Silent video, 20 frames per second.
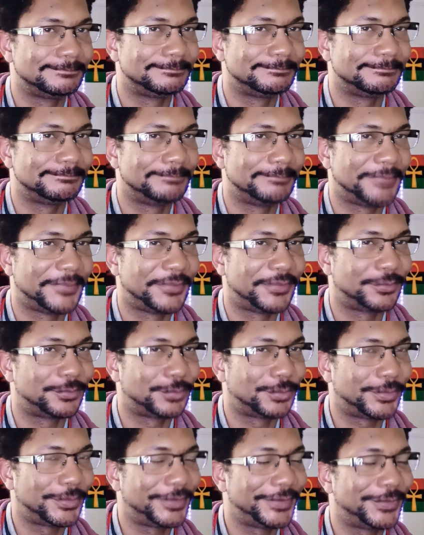The
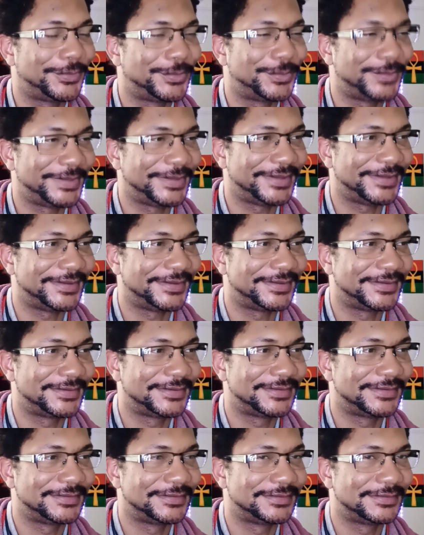royal we
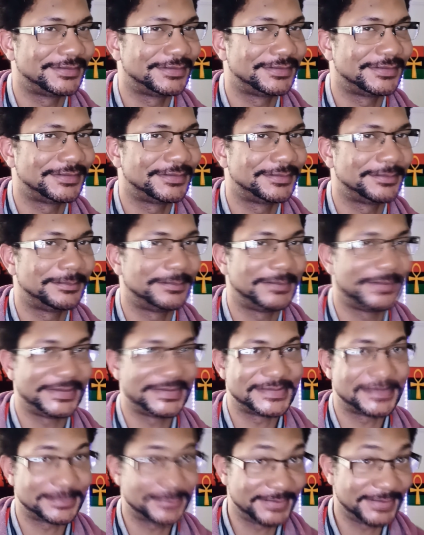
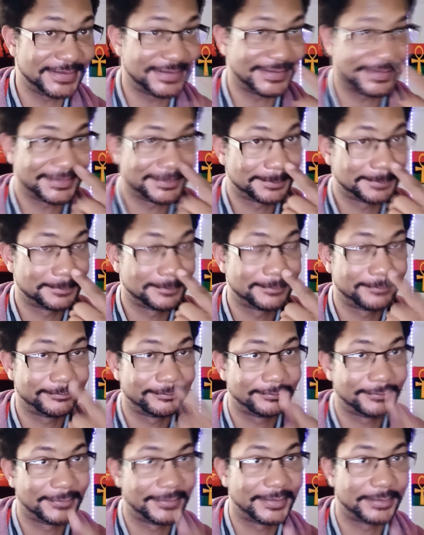means me.
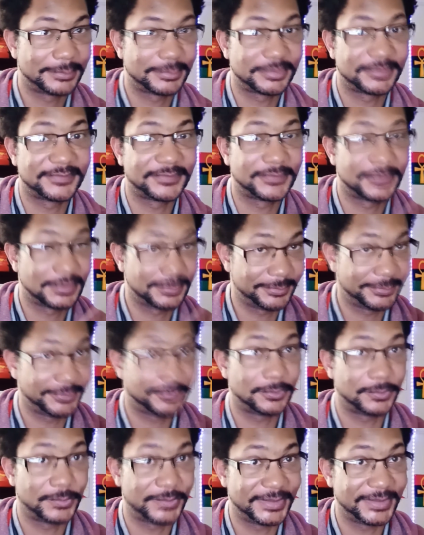The
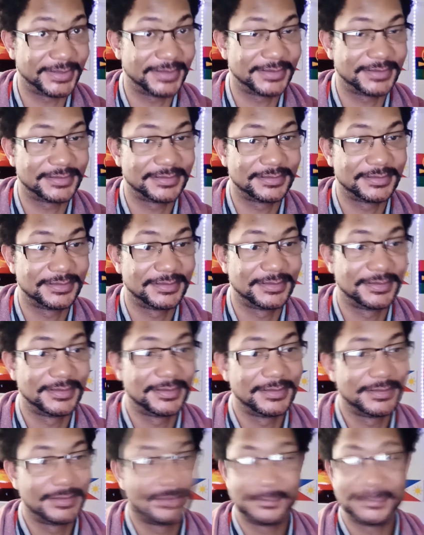proverbial we
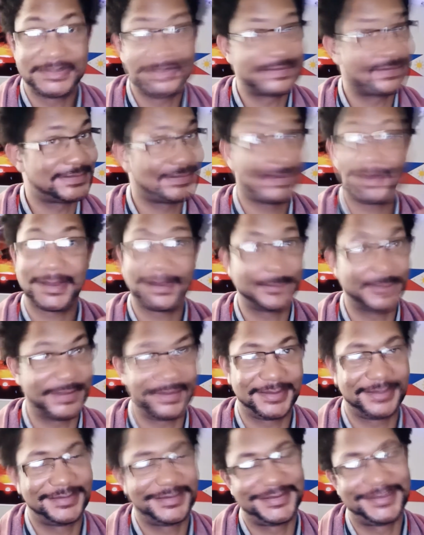means not me.
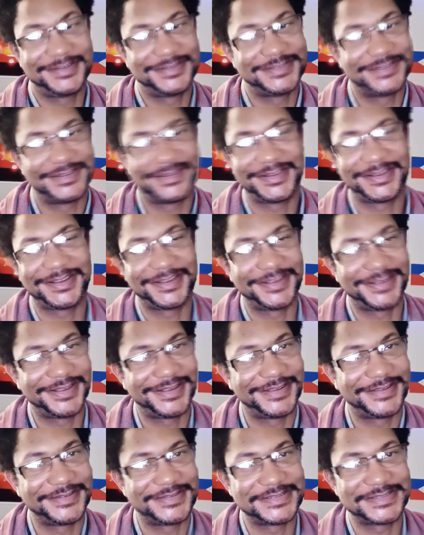So like, I
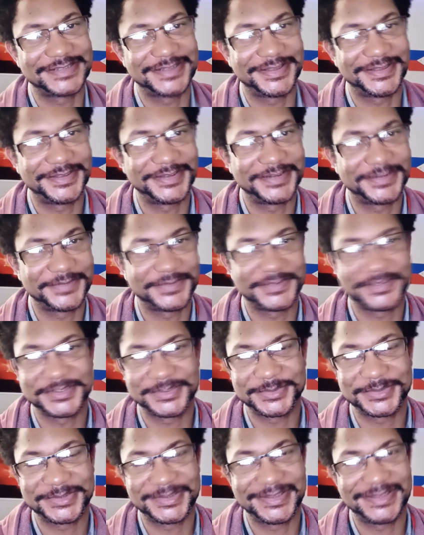understand the difference
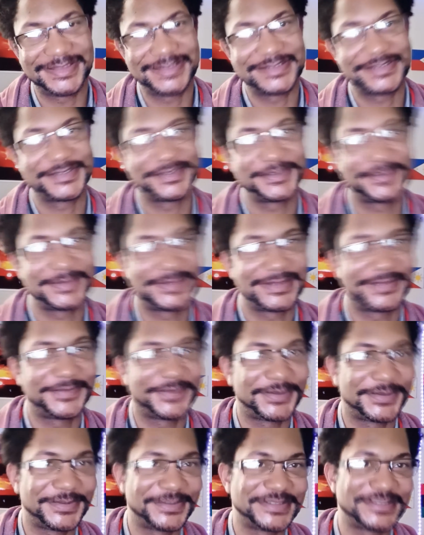between these two, and I've
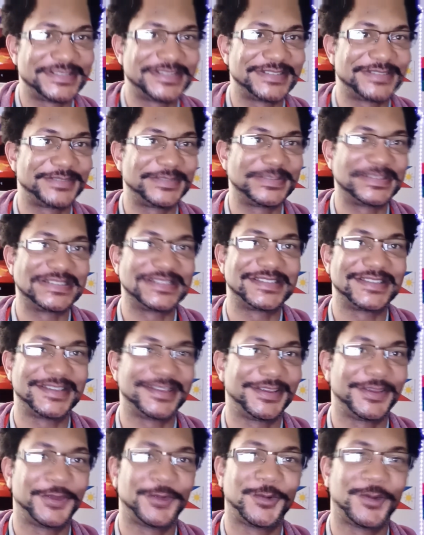always just been
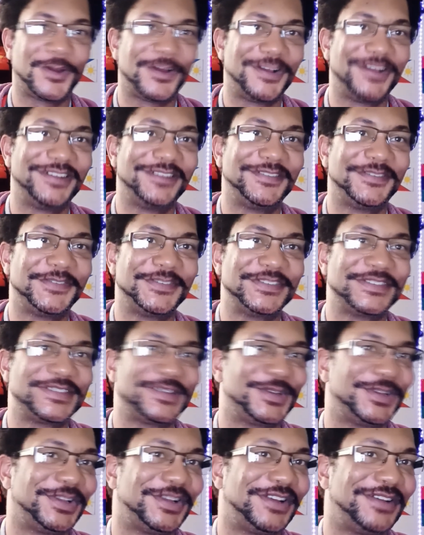saying it wrong for
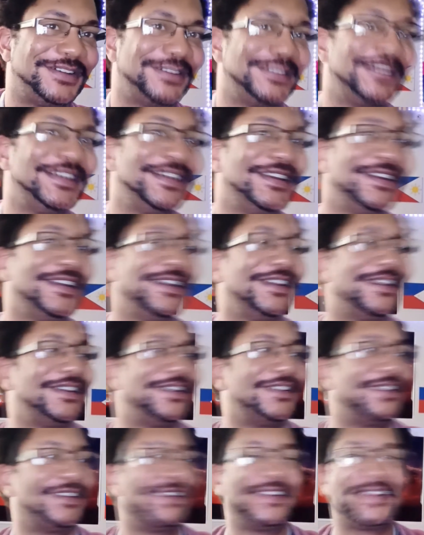so long.
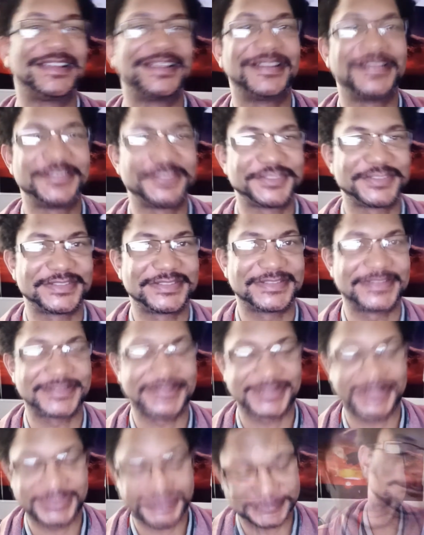It kind of just stuck.